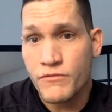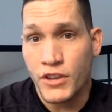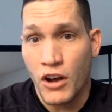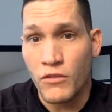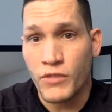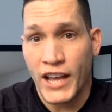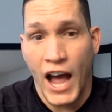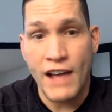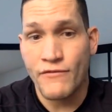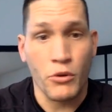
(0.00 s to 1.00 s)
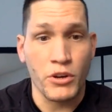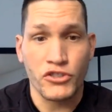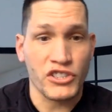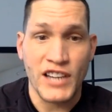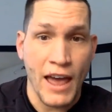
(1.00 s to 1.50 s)
I have no
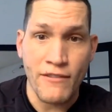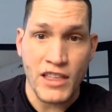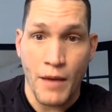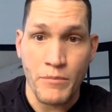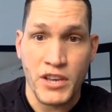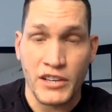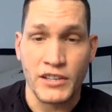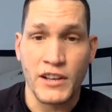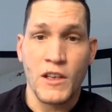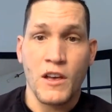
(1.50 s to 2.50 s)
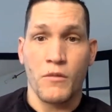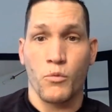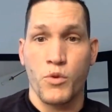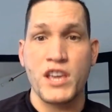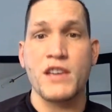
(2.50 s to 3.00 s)
interest in having that, because
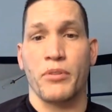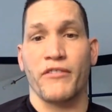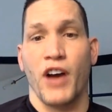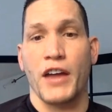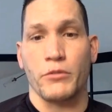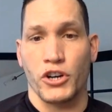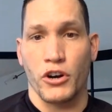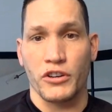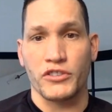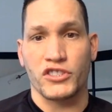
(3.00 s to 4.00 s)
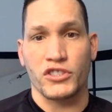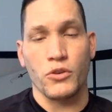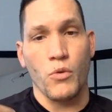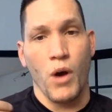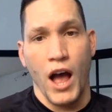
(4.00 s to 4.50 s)
we provide returns
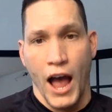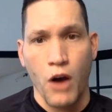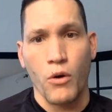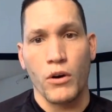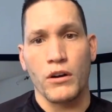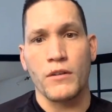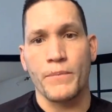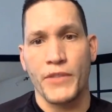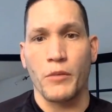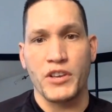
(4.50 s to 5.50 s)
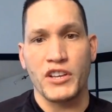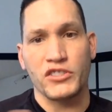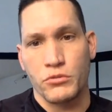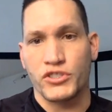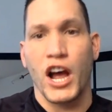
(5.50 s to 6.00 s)
to our
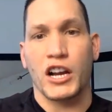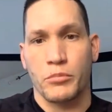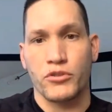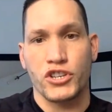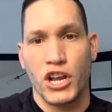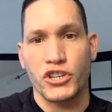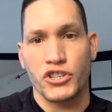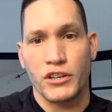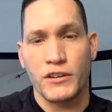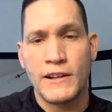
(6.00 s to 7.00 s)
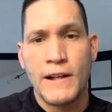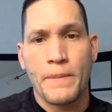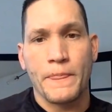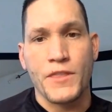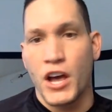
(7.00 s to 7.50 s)
LPs through stock appreciation.
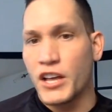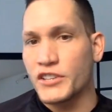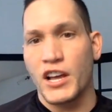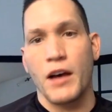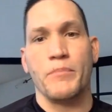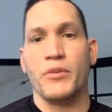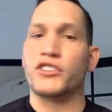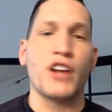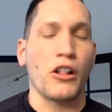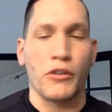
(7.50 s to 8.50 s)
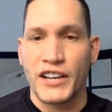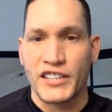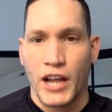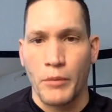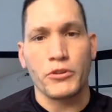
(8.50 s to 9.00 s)
Does a $1 billion
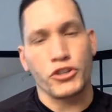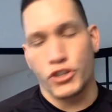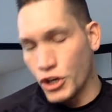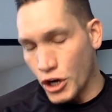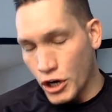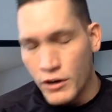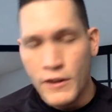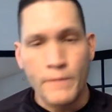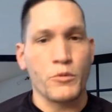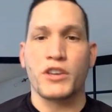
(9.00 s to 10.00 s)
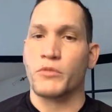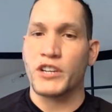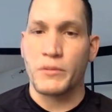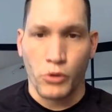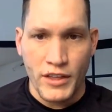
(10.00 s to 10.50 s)
exit help? Sure. We can
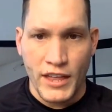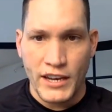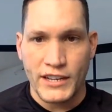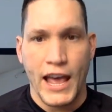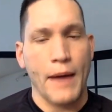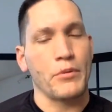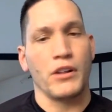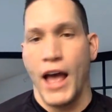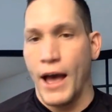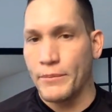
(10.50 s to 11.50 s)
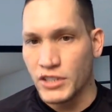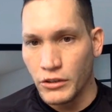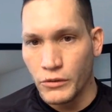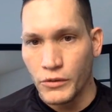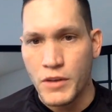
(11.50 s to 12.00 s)
redeploy that into capital.
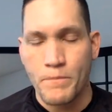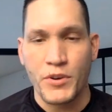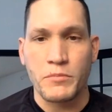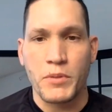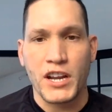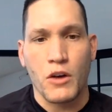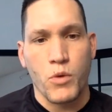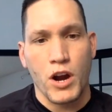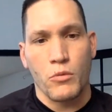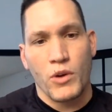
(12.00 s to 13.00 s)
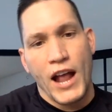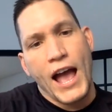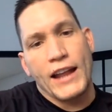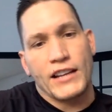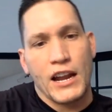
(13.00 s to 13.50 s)
Absolutely. But depending on where we're at,
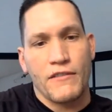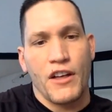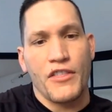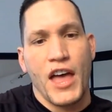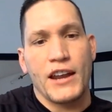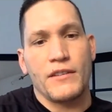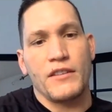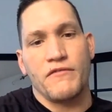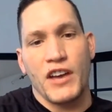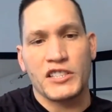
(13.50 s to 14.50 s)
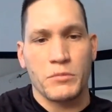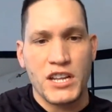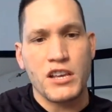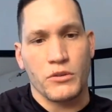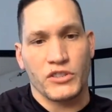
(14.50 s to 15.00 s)
kind of on that investment
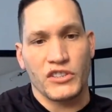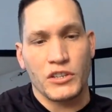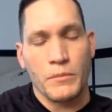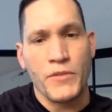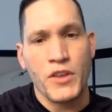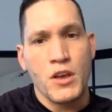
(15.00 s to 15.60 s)
ecosystem,